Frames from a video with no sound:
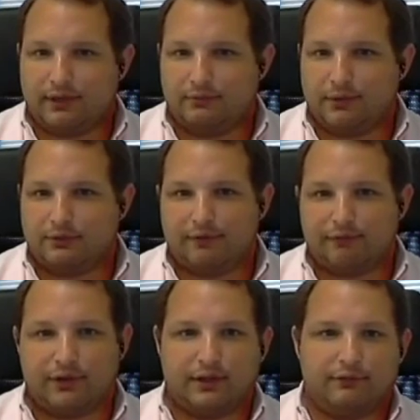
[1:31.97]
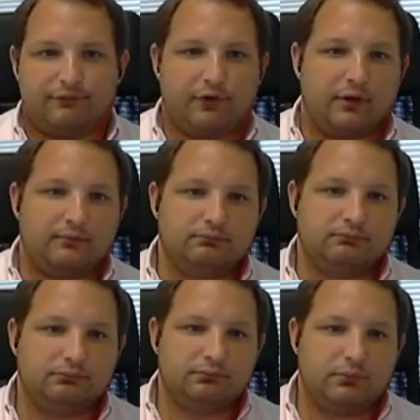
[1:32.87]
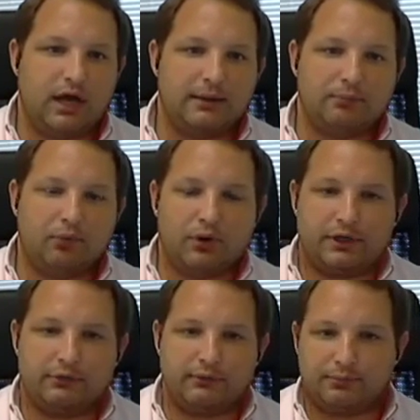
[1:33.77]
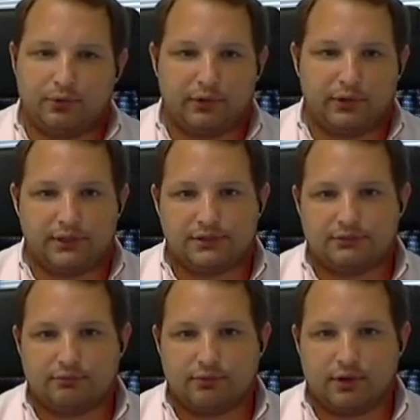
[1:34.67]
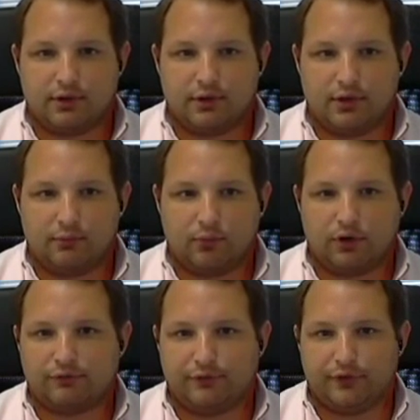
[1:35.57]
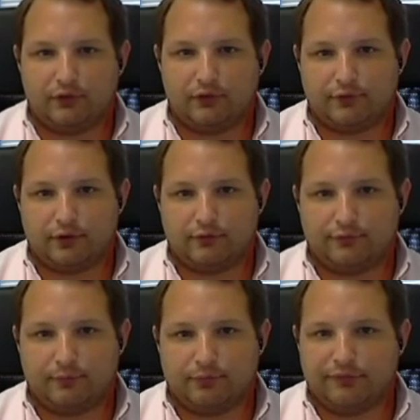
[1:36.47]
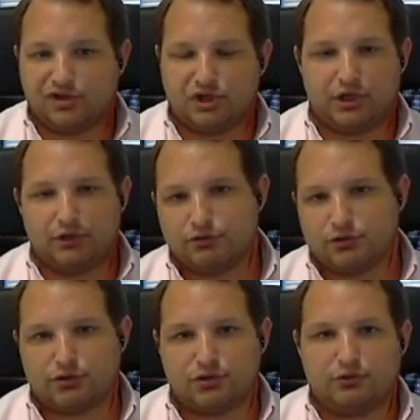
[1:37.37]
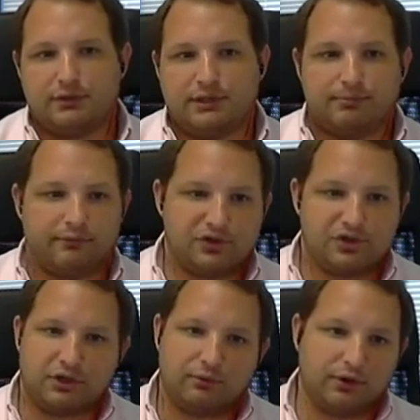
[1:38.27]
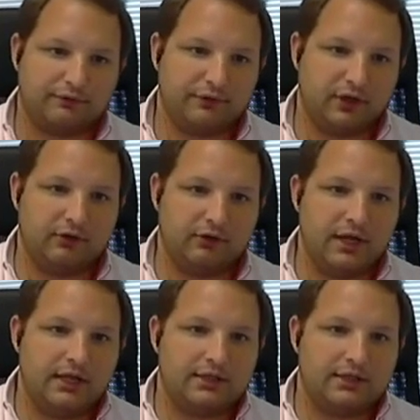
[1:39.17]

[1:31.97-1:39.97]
we do everything from onboarding new employees through a workflow for provisioning users to a deprovisioning workflow,